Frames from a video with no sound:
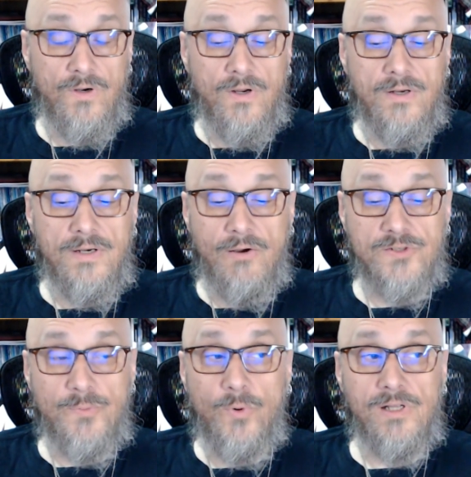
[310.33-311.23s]
Now, I
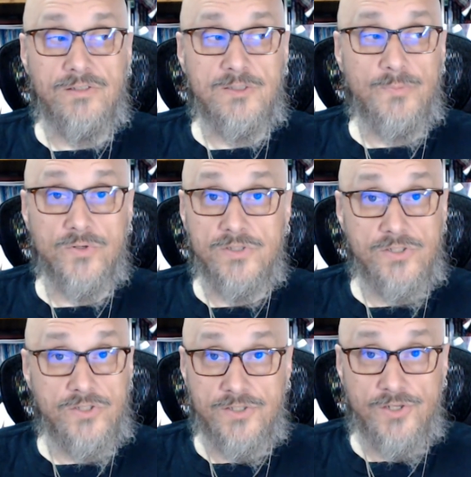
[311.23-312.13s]
should point out this person is
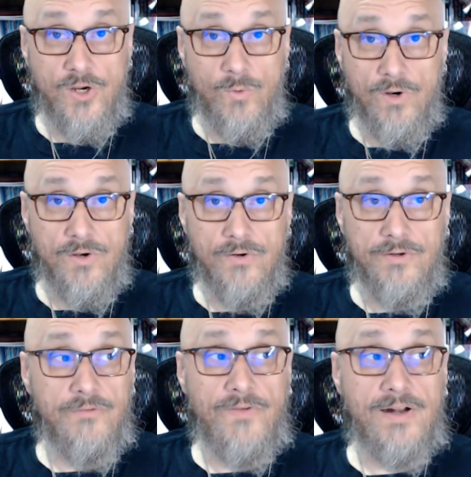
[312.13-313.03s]
just a coworker,
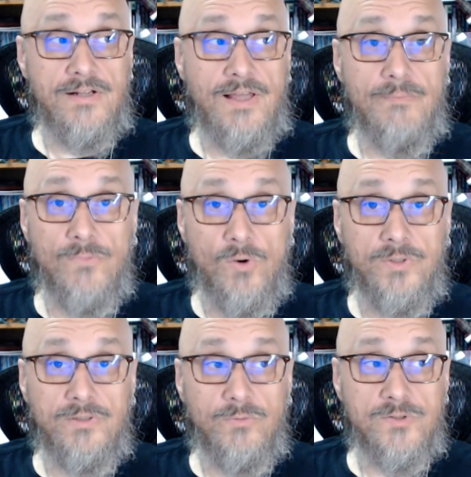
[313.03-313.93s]
and in fact, at that
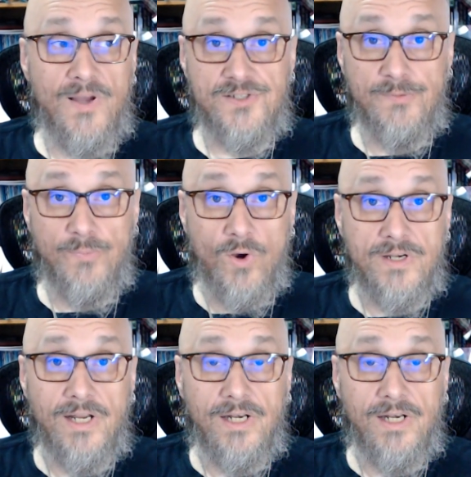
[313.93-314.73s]
moment, it was my subordinate.